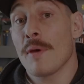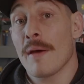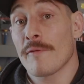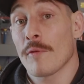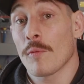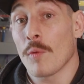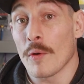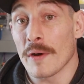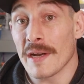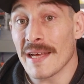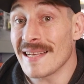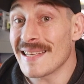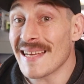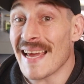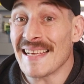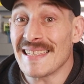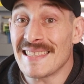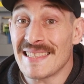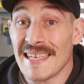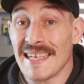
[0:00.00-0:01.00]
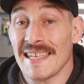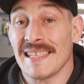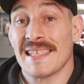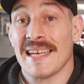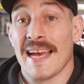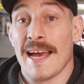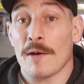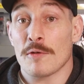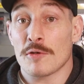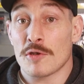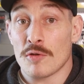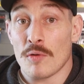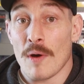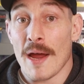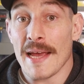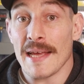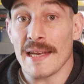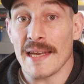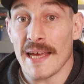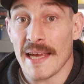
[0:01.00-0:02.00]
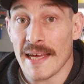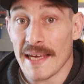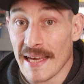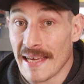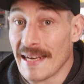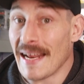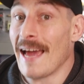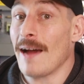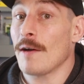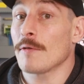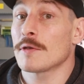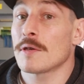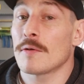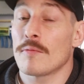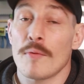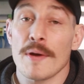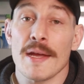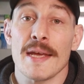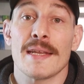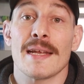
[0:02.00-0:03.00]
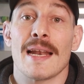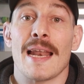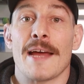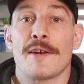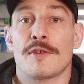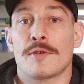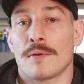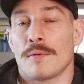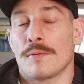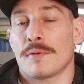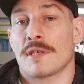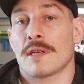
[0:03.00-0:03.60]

you ever wanted a detailed training in how to read electrical